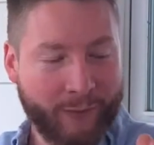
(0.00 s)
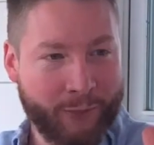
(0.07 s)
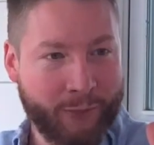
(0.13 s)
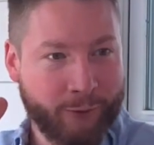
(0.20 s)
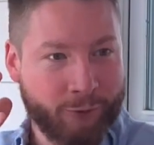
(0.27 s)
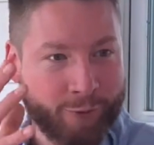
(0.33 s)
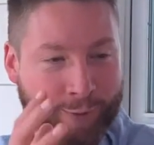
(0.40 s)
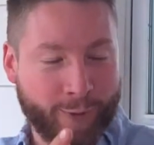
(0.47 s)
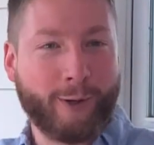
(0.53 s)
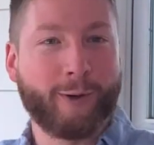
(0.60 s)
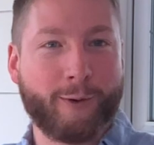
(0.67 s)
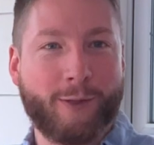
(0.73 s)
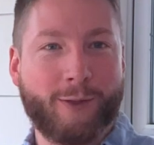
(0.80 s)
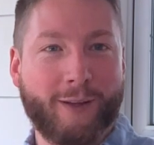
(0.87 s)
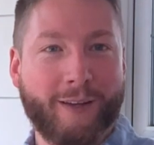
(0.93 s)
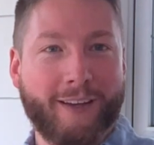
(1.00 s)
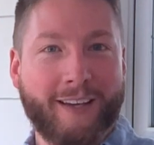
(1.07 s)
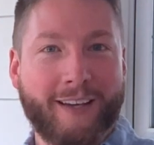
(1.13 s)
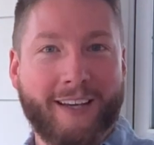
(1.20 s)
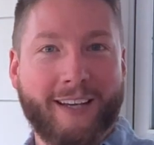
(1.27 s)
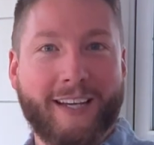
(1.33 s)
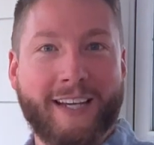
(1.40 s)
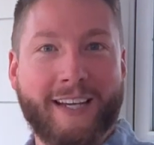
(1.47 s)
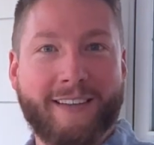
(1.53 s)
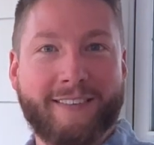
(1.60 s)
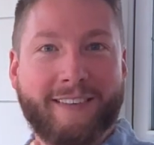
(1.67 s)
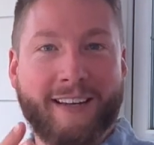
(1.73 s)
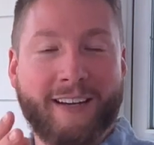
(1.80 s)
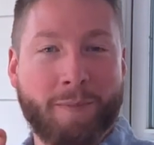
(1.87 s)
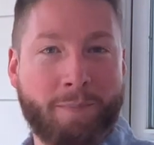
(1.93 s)
The truth is
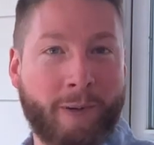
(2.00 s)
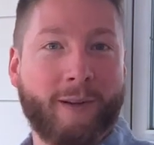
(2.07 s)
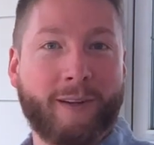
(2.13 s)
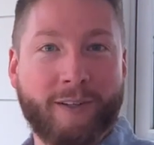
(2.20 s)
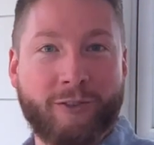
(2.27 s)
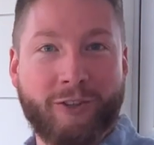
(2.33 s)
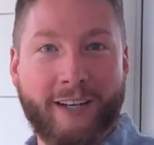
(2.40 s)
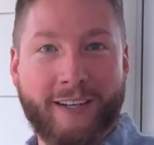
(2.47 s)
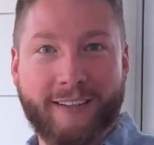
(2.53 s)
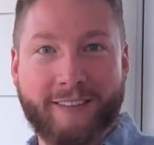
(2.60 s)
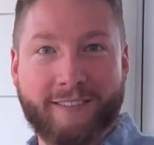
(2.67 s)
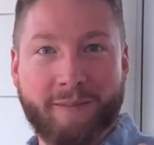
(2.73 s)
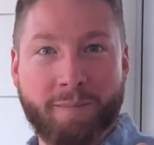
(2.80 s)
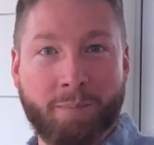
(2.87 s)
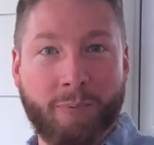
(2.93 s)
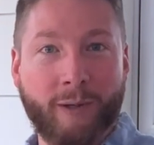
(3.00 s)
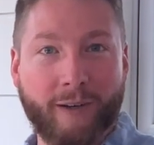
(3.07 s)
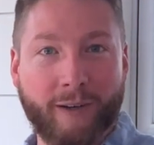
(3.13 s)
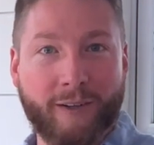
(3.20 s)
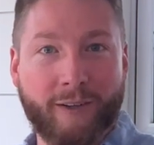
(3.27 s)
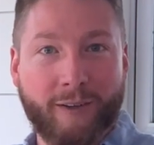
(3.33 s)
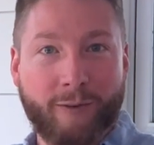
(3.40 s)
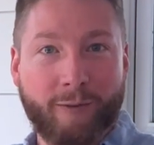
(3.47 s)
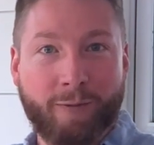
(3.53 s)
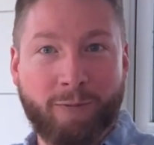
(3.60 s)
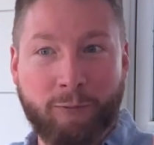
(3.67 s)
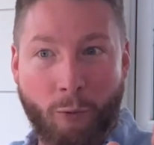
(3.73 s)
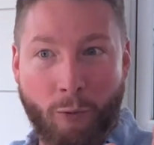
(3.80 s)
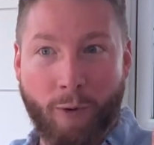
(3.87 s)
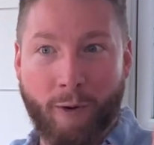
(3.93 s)
an apologetics book
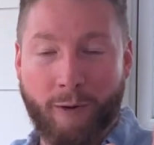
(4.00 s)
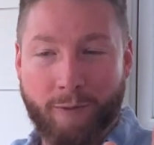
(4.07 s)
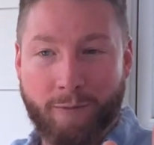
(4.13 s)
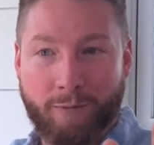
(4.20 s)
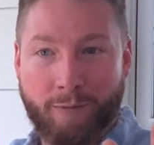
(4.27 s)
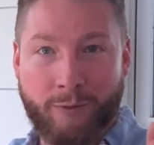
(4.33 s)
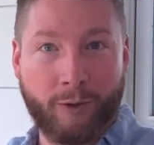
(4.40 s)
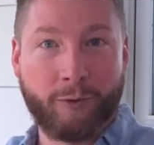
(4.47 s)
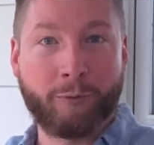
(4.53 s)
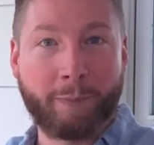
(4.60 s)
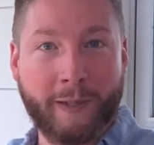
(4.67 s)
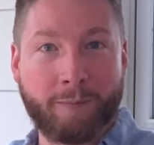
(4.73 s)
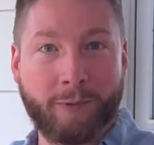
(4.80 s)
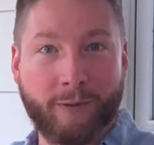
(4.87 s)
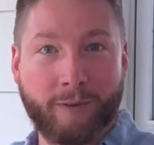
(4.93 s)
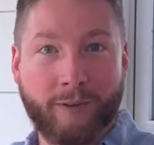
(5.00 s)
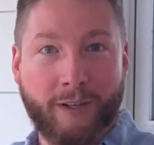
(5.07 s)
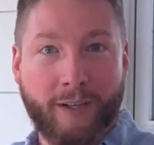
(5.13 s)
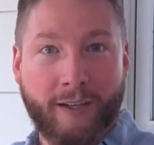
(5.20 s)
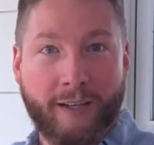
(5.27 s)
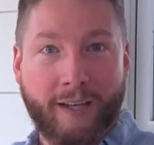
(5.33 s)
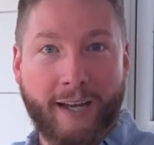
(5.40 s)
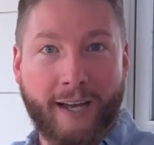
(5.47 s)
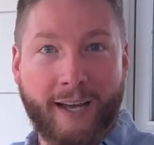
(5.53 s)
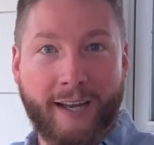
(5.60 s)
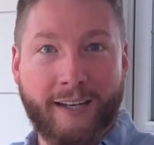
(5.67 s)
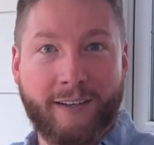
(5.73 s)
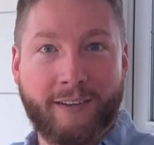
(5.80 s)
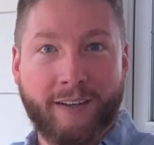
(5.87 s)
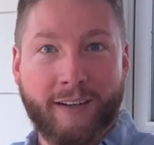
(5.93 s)
for those people,
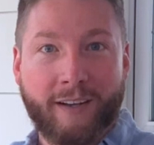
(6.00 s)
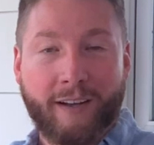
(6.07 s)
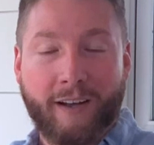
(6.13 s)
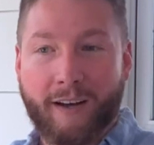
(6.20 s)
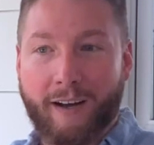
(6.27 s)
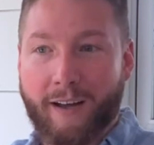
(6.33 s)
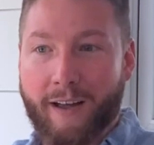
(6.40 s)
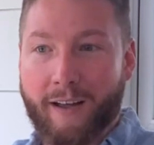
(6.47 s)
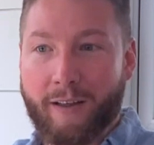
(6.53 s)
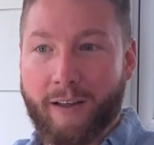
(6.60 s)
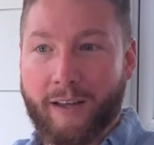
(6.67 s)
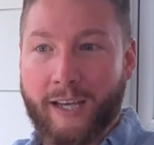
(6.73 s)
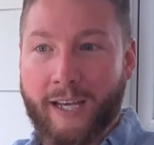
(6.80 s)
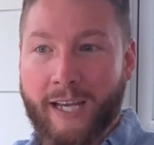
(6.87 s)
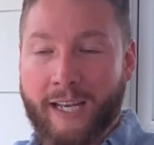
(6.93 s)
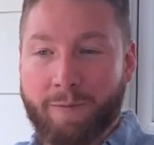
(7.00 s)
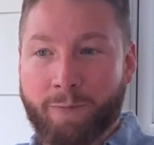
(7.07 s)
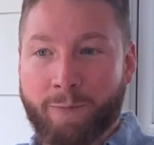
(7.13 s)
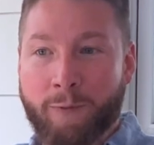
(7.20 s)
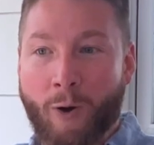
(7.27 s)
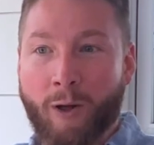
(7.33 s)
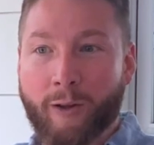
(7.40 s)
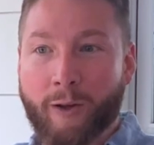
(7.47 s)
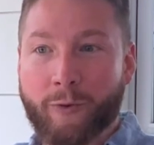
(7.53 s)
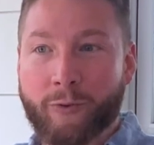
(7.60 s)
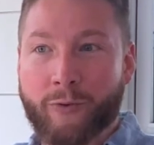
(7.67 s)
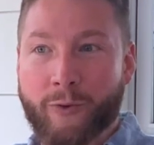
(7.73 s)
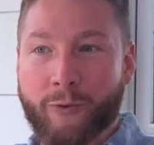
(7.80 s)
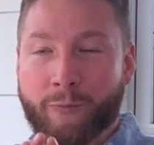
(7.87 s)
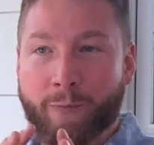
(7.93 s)
and it
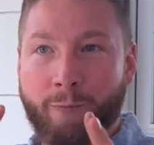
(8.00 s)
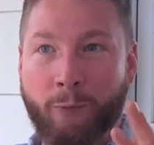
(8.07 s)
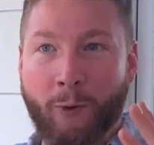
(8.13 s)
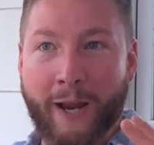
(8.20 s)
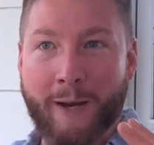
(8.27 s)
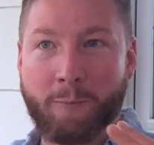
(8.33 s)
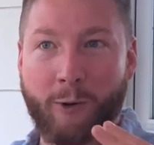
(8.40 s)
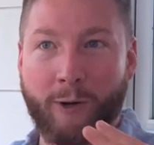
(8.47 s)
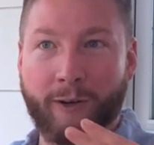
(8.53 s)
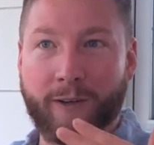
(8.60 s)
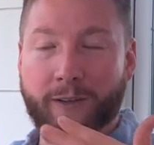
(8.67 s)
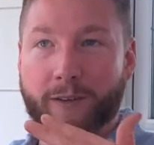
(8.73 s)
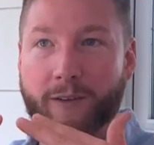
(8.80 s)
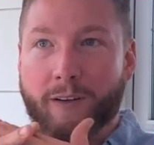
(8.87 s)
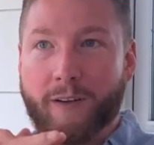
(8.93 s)
follows this framework